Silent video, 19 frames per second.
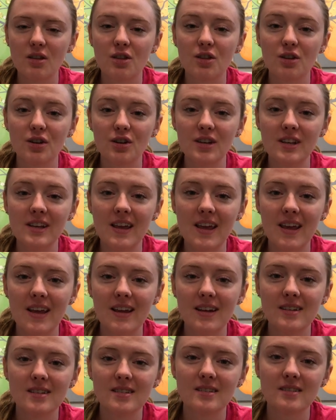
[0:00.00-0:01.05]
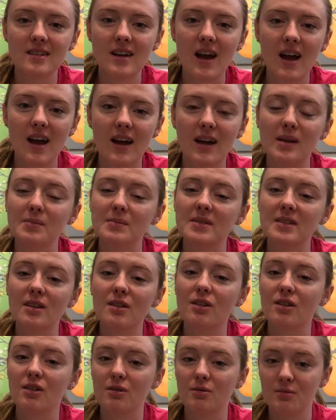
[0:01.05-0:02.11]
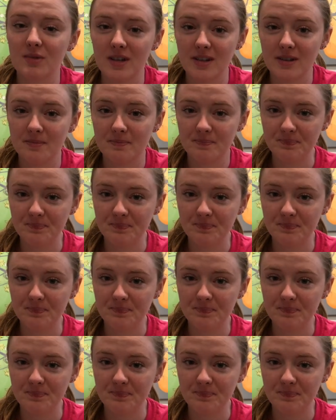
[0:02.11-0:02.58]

38 times 3.